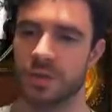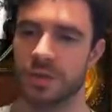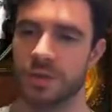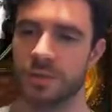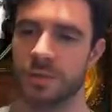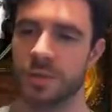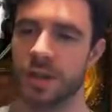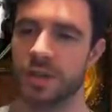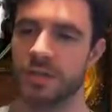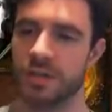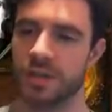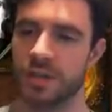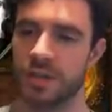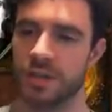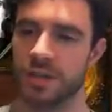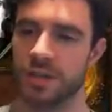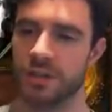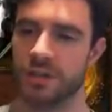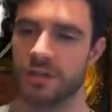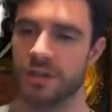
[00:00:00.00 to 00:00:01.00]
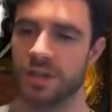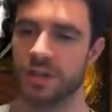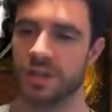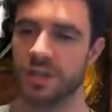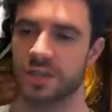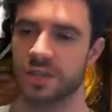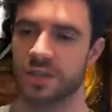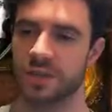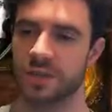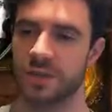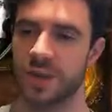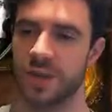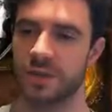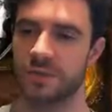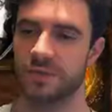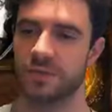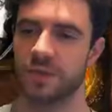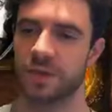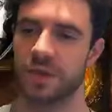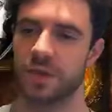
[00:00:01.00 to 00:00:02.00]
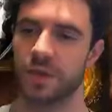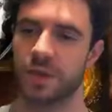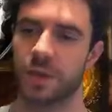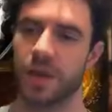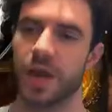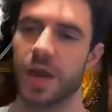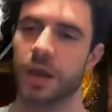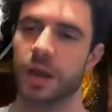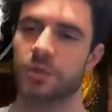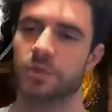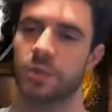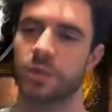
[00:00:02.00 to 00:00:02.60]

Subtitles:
It's a painting that you get sucked into and you have to fight your way out.